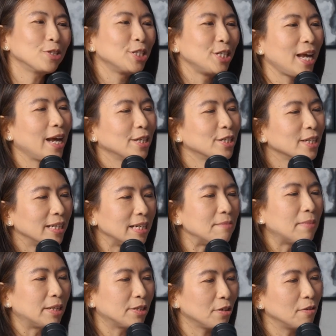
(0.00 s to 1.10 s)
she actually
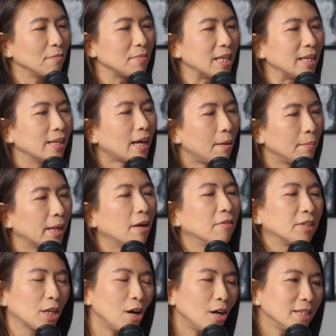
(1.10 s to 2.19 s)
mentored me coming up
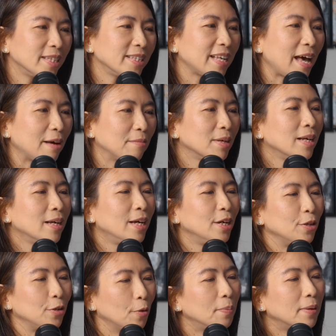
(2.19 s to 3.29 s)
with the concept.
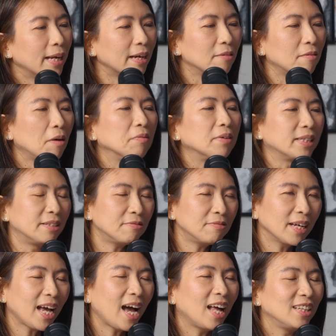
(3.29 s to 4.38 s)
Playing around with the
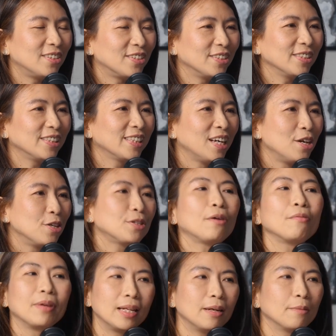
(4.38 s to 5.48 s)
different colors. So I really